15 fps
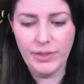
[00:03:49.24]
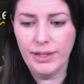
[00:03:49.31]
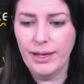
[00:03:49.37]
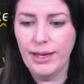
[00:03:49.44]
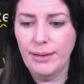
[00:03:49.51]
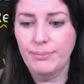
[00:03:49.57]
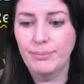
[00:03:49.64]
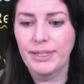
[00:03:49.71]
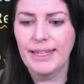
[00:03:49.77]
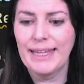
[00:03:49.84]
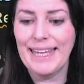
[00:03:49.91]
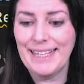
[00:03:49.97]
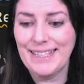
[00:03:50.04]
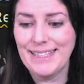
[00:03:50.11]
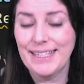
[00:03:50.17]
and
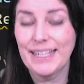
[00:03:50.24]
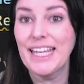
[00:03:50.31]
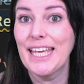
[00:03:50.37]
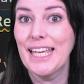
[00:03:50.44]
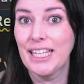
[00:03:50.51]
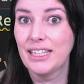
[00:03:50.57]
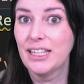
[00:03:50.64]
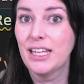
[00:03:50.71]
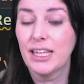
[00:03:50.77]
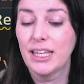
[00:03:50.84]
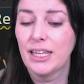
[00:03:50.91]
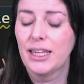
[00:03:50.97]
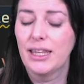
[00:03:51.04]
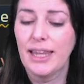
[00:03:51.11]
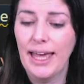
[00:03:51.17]
place it in
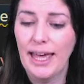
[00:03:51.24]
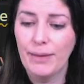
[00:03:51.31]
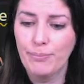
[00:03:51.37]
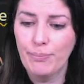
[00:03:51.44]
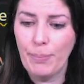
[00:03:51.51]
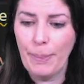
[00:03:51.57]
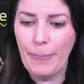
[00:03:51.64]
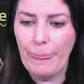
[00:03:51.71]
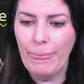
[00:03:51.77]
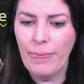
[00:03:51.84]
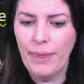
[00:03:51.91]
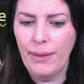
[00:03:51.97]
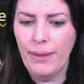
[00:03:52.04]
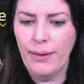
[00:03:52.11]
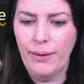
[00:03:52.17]
there.
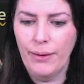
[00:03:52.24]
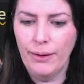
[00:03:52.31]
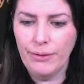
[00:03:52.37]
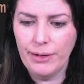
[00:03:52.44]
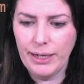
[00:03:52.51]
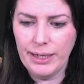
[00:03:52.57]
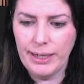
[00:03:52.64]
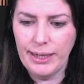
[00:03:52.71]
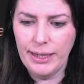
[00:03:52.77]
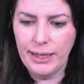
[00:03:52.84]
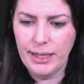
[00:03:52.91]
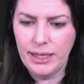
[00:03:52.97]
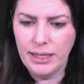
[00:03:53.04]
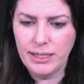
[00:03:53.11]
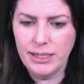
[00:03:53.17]
Alrighty,
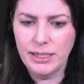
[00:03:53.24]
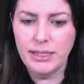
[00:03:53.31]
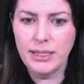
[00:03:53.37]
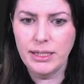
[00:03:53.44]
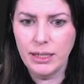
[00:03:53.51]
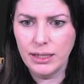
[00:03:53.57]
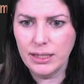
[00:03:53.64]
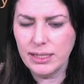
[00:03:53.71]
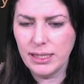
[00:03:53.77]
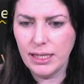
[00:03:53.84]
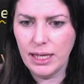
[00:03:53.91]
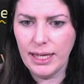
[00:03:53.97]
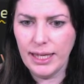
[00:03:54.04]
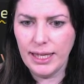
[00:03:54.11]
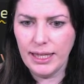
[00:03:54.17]
so it looks
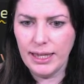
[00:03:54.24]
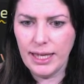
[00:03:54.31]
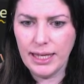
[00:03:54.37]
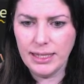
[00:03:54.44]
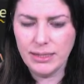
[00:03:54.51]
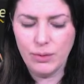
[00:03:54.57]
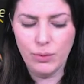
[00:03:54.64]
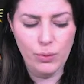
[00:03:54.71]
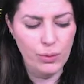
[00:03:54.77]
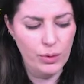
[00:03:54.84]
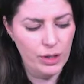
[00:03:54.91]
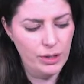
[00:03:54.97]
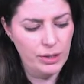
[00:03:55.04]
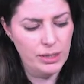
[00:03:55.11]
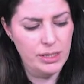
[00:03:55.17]
like that's all
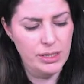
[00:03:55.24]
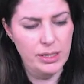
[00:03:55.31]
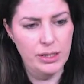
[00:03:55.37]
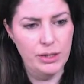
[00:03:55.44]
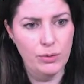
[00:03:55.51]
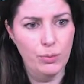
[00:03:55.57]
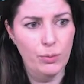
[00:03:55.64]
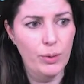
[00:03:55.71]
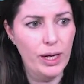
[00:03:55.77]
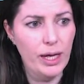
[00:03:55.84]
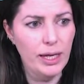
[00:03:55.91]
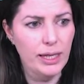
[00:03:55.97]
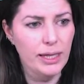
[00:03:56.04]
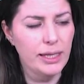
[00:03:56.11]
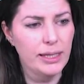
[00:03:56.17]
going to
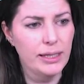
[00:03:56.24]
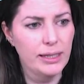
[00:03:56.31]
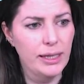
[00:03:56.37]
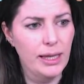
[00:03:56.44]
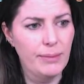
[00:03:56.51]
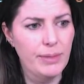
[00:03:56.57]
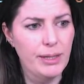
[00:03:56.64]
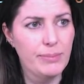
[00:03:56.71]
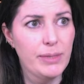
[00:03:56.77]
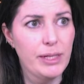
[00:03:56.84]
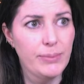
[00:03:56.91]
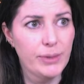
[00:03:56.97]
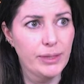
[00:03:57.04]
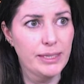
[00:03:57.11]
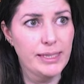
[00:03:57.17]
work. Let me
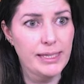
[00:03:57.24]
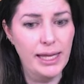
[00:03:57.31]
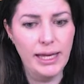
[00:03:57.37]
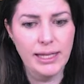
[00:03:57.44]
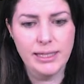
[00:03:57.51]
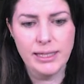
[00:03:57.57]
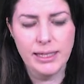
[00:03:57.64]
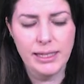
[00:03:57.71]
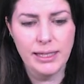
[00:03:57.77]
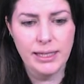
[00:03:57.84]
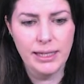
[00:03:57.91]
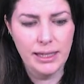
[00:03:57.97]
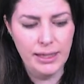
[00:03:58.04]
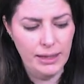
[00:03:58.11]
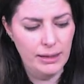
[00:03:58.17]
minimize that.
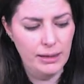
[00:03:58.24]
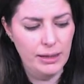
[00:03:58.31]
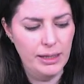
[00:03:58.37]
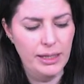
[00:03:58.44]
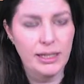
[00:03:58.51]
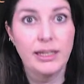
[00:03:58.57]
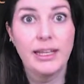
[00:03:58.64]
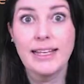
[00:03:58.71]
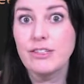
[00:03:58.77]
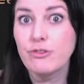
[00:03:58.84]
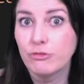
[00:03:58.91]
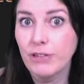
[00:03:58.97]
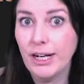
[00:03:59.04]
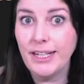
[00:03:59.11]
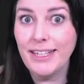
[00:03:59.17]
Let's
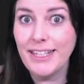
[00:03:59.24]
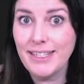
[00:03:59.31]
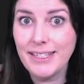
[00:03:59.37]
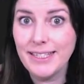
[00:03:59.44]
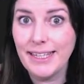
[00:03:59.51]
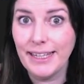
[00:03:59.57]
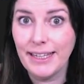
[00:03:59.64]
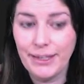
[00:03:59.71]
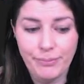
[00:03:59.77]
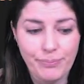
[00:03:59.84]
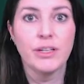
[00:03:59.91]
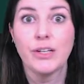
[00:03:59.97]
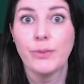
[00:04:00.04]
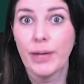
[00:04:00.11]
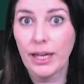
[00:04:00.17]
run it and see.
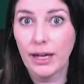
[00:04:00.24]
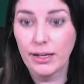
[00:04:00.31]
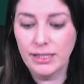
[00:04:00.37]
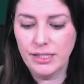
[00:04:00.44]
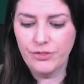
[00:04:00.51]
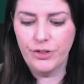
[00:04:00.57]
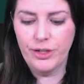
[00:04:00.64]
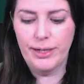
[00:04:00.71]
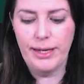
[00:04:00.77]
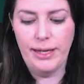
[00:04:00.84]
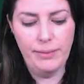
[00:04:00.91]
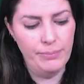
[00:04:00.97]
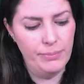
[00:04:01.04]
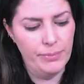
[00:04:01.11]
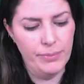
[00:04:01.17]
We ask for a name.
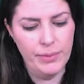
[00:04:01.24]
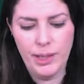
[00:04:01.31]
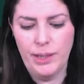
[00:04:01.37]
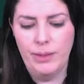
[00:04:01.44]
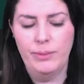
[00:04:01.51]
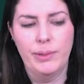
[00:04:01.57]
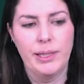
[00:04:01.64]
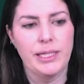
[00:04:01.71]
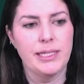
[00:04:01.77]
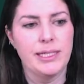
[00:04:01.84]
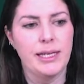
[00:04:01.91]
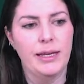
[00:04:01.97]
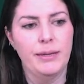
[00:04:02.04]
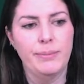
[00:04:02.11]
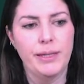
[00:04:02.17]
We can
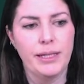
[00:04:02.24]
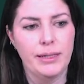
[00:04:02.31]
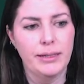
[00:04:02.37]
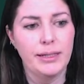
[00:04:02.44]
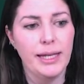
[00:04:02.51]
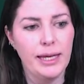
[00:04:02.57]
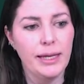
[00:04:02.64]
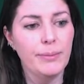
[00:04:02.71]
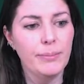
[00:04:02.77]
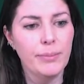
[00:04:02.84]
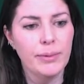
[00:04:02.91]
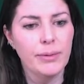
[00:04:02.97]
type in our name.